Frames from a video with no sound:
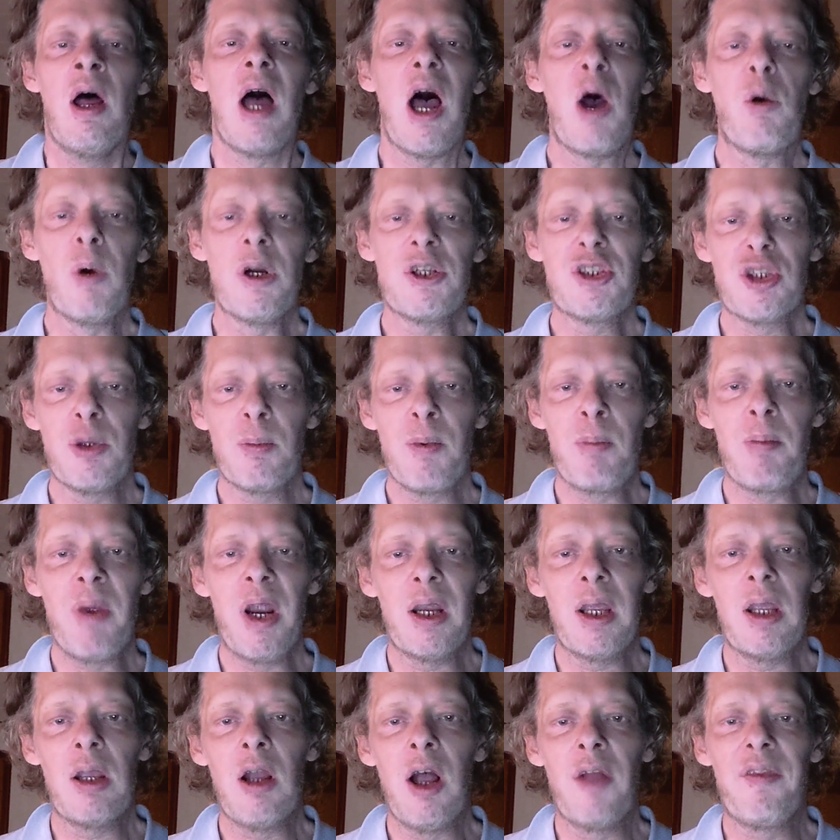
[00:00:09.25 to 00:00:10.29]
I watched some
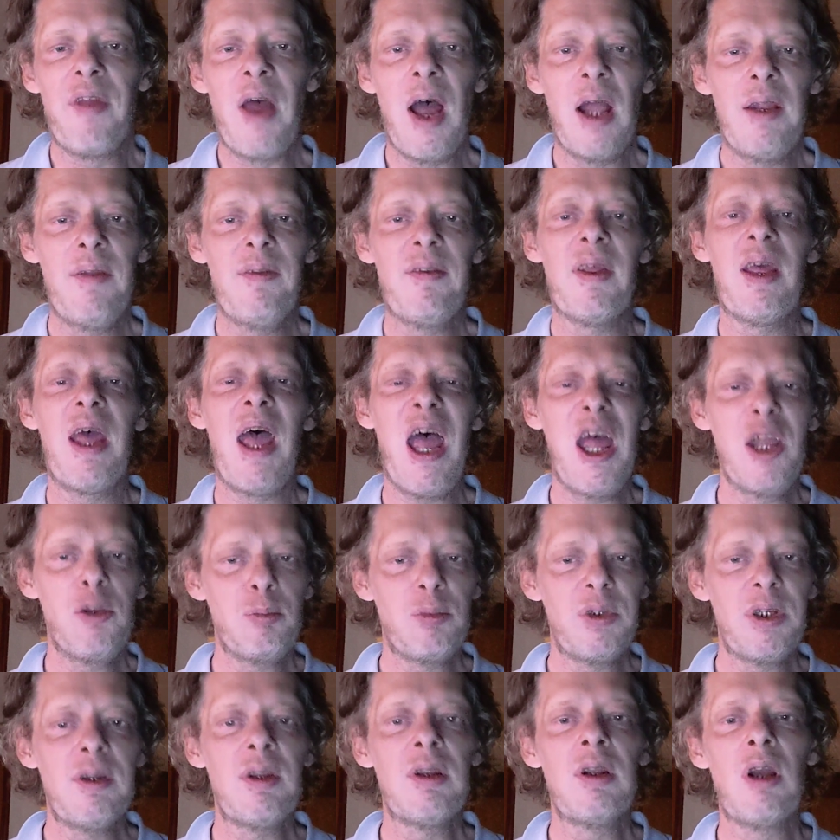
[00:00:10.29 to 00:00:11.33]
American Got Talent
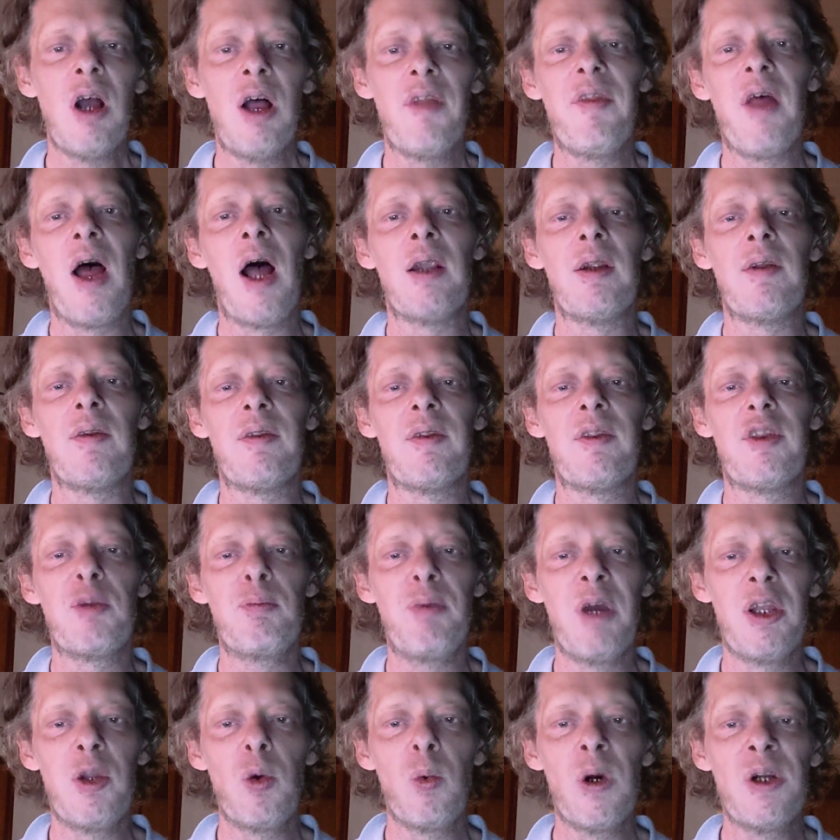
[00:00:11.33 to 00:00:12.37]
and Britain Got Talent, the
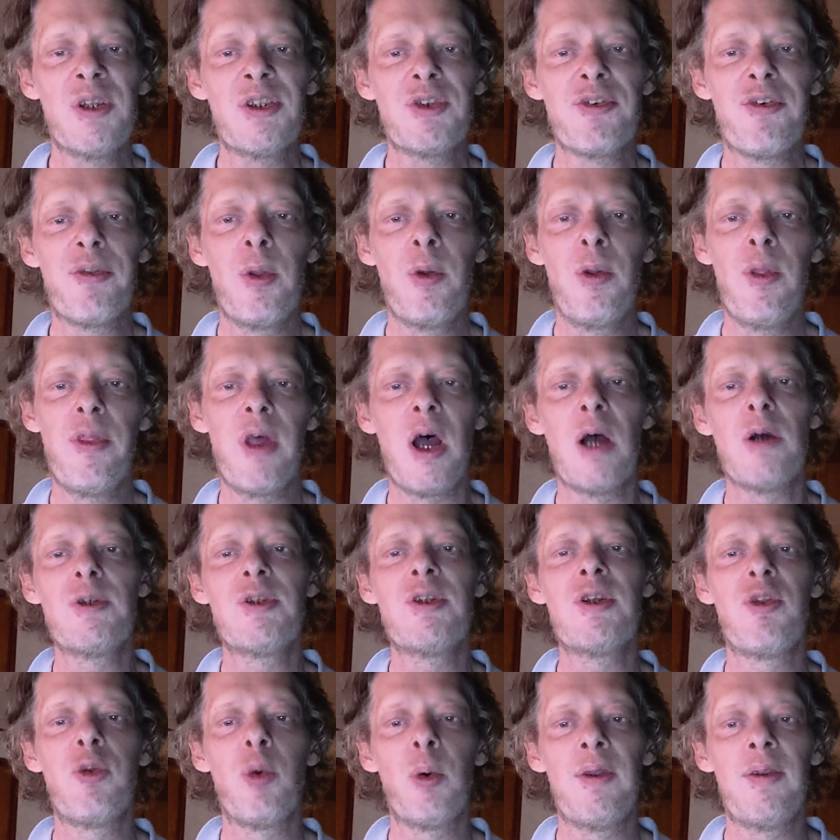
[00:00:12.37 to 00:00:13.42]
better ones of
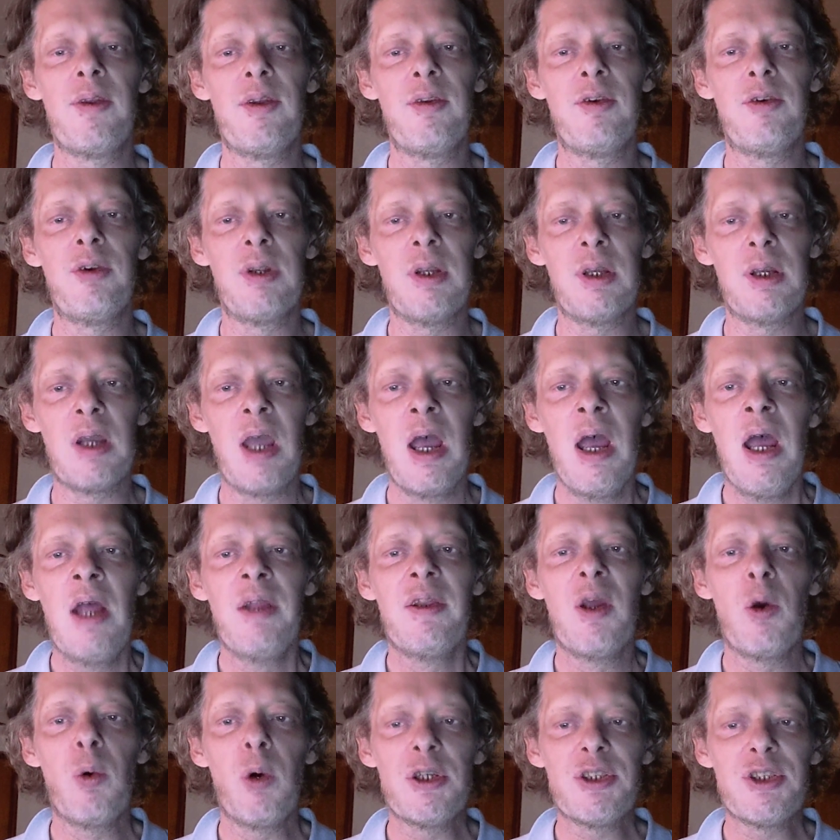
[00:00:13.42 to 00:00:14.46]
2023.
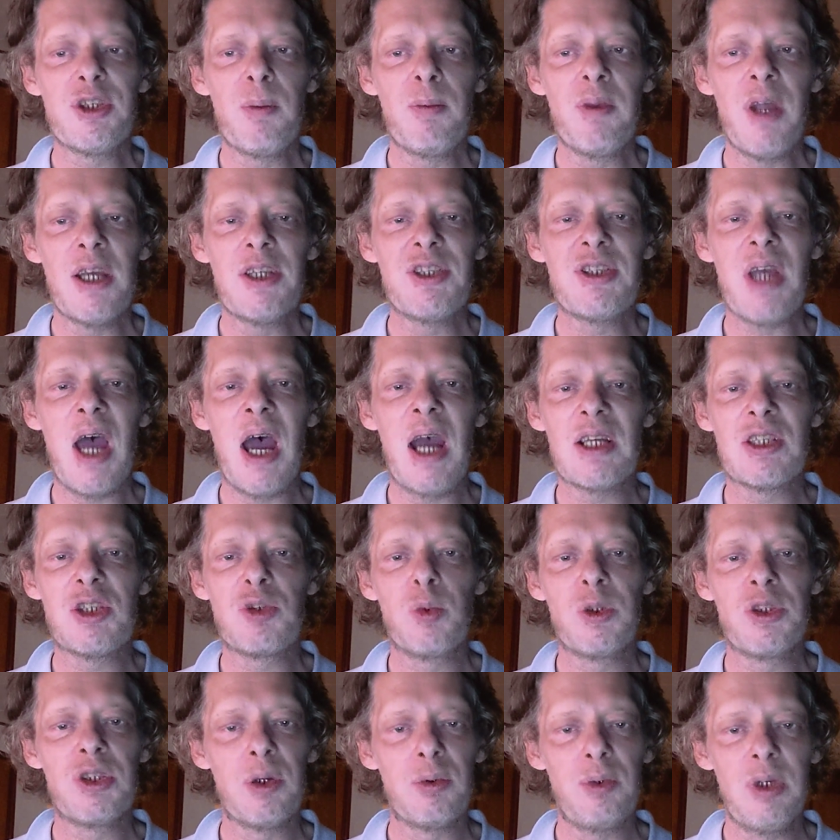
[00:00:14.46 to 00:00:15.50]
There were some nice
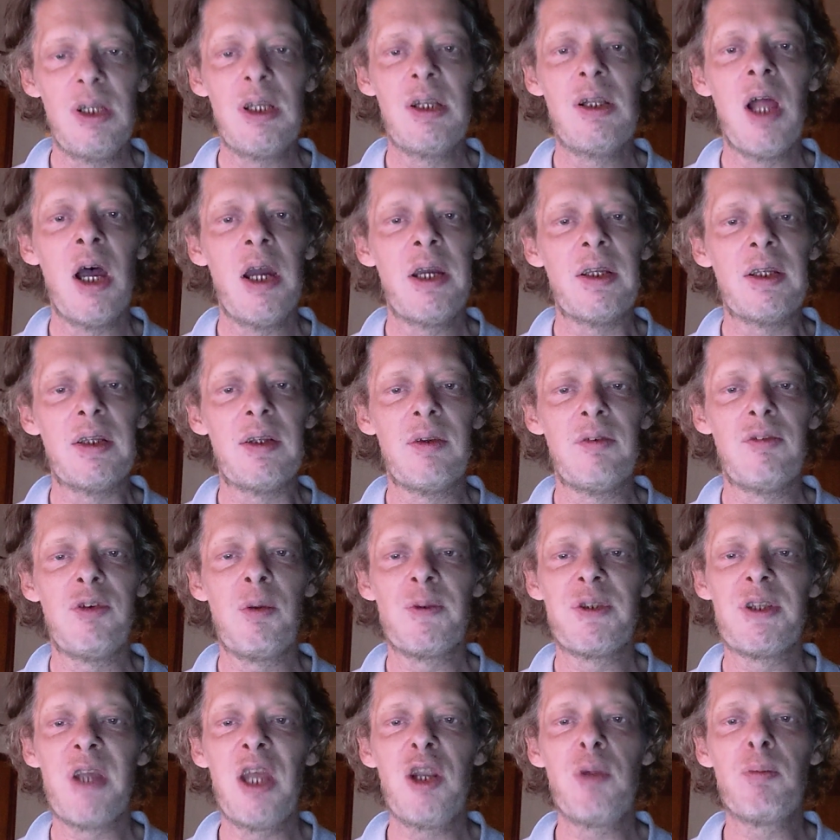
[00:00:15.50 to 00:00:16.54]
acts which I really liked,
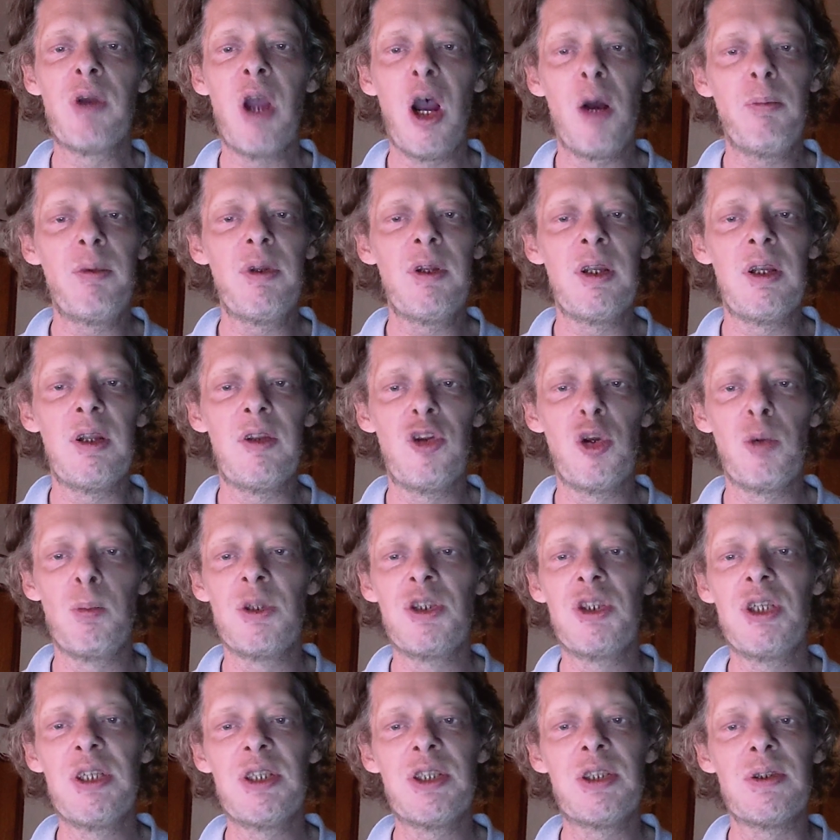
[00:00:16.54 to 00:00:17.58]
from stand-up comedy to
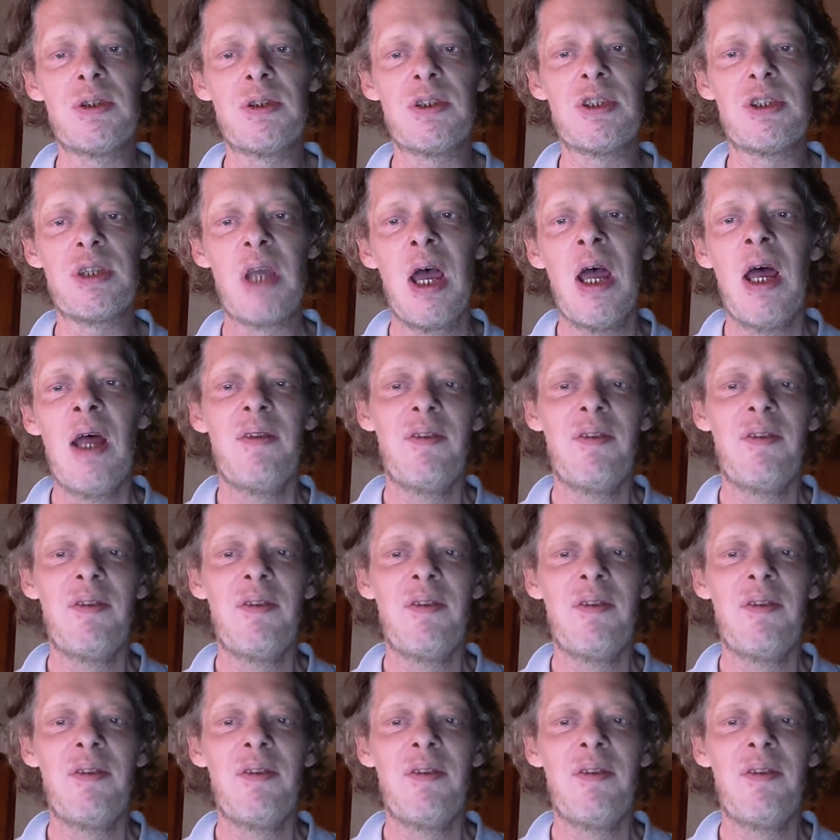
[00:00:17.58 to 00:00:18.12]
magicians.